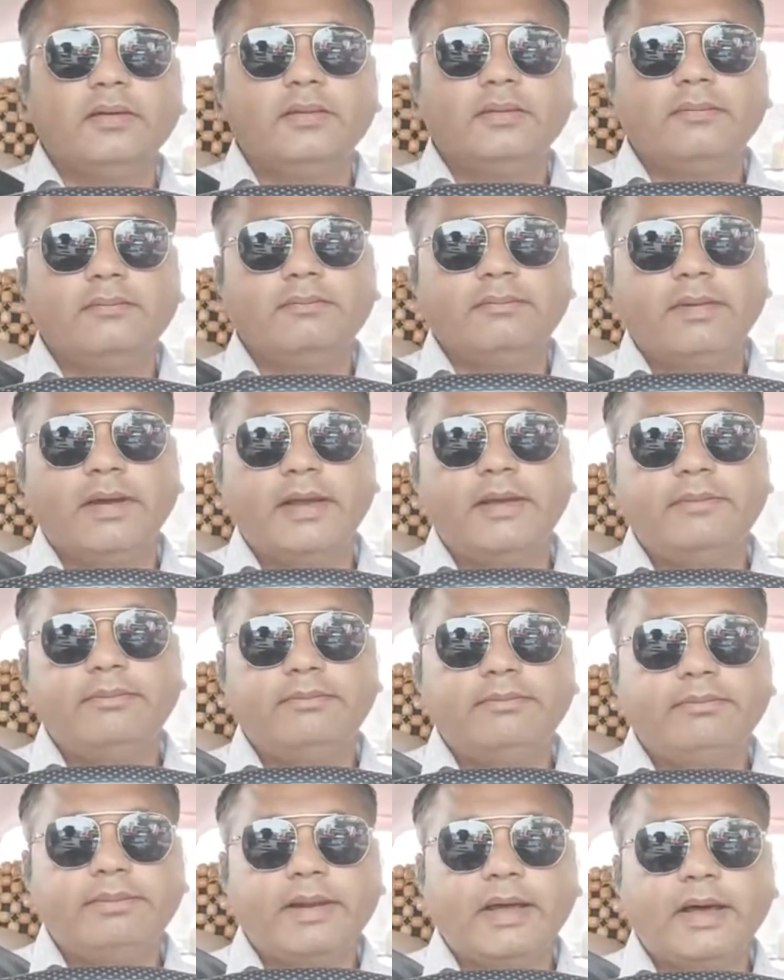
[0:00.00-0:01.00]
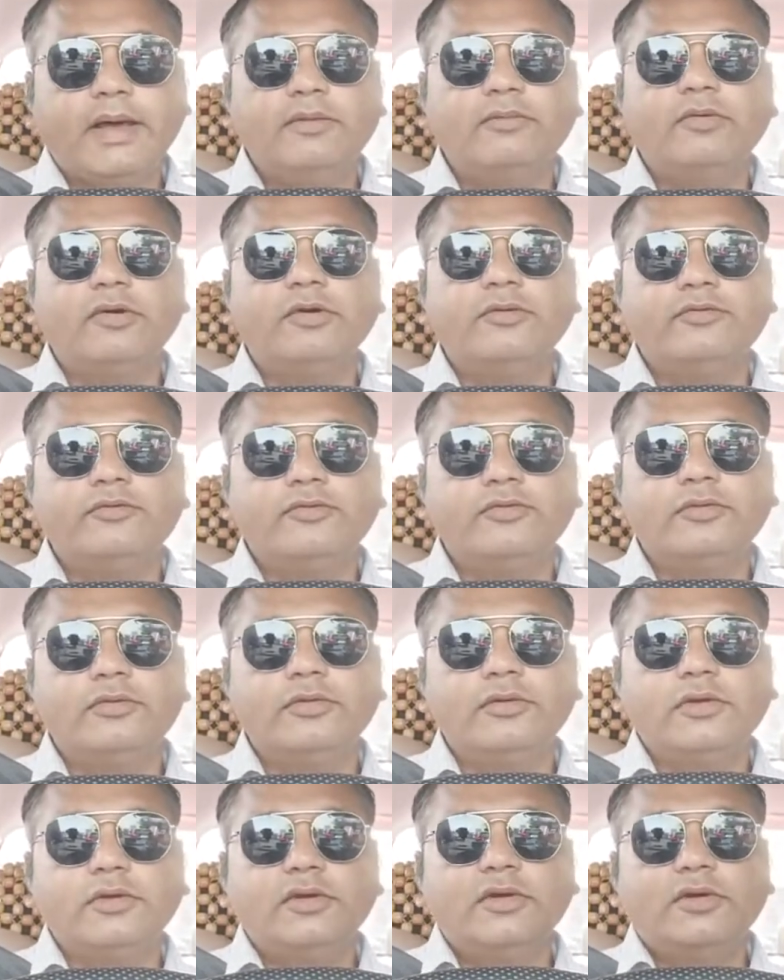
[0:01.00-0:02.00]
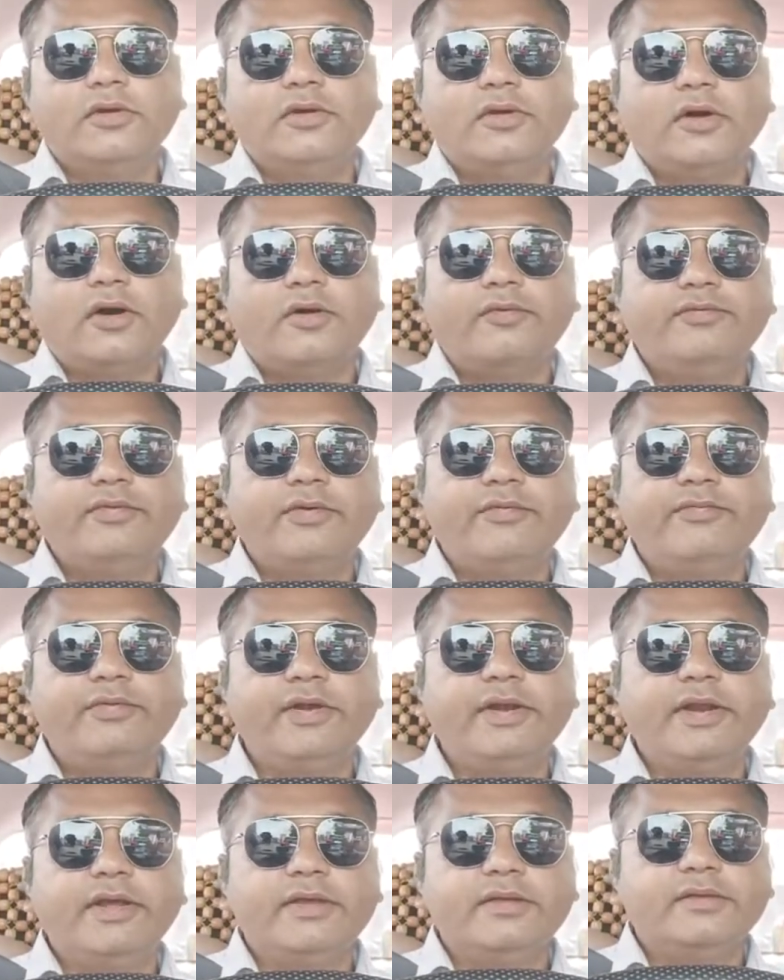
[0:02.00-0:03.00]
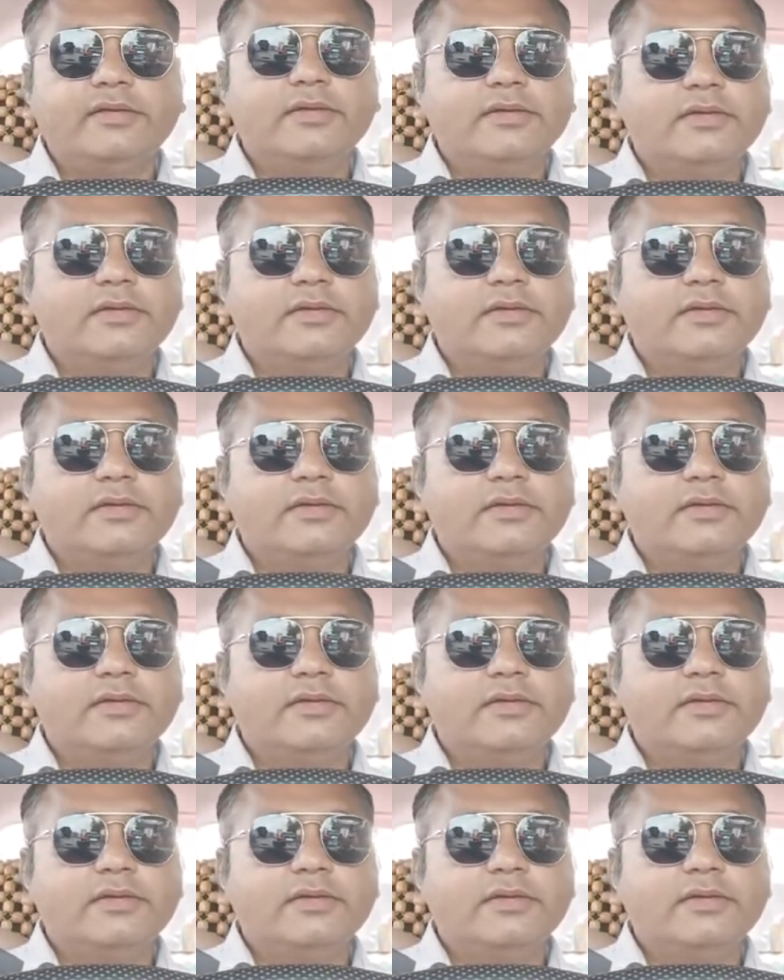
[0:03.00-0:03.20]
My plan was of 50 days,